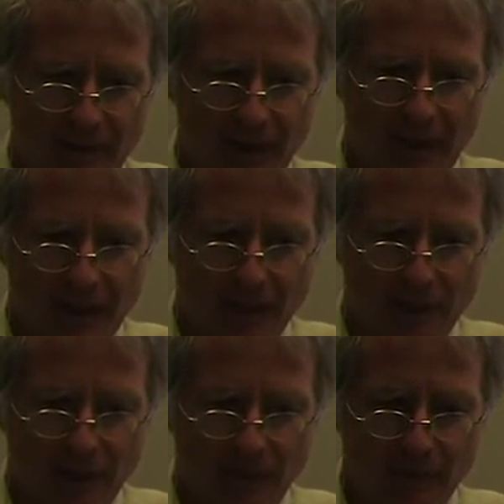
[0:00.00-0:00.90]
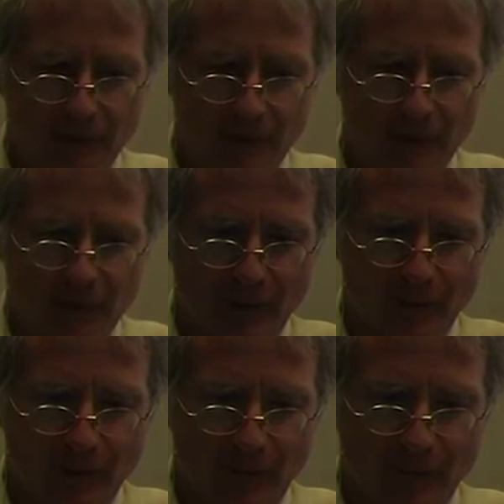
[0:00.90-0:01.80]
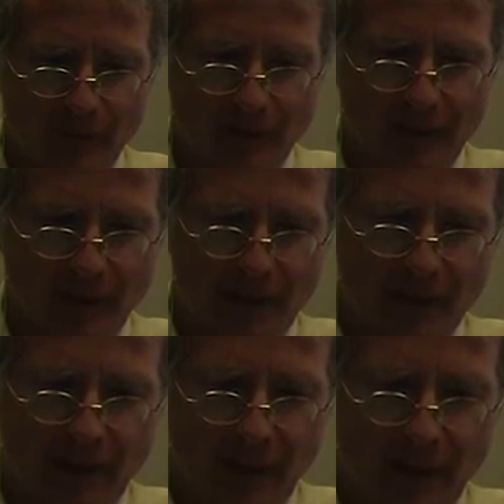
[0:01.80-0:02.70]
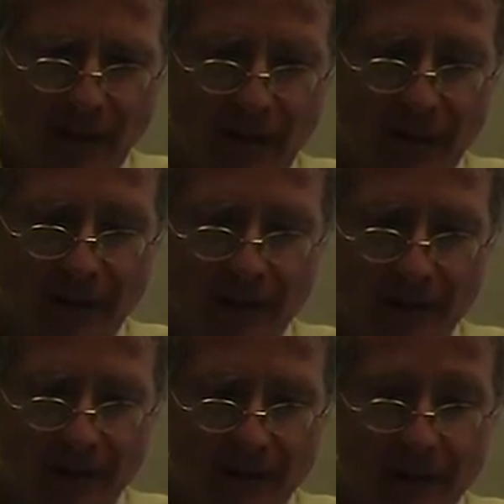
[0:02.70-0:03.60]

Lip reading: the X chromosome? No. The answer is